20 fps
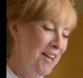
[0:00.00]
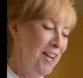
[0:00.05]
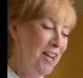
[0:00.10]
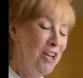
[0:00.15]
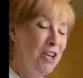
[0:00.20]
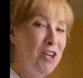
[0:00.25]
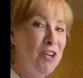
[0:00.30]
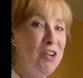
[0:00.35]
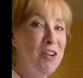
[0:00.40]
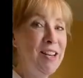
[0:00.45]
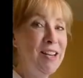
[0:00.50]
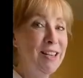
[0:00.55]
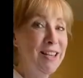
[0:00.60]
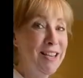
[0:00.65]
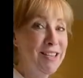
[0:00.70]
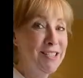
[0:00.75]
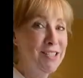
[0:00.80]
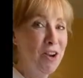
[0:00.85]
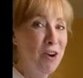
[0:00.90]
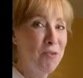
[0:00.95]
you need
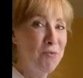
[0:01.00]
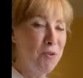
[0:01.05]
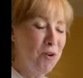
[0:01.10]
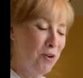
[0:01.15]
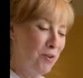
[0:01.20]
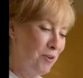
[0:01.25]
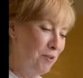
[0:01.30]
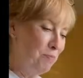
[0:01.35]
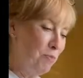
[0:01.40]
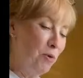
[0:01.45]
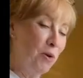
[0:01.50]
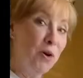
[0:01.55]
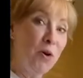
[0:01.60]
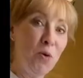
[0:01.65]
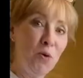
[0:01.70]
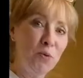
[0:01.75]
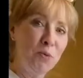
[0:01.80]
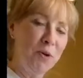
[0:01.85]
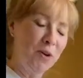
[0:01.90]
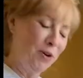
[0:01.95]
less hot water and more
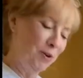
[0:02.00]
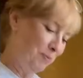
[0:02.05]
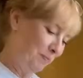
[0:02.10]
cold water.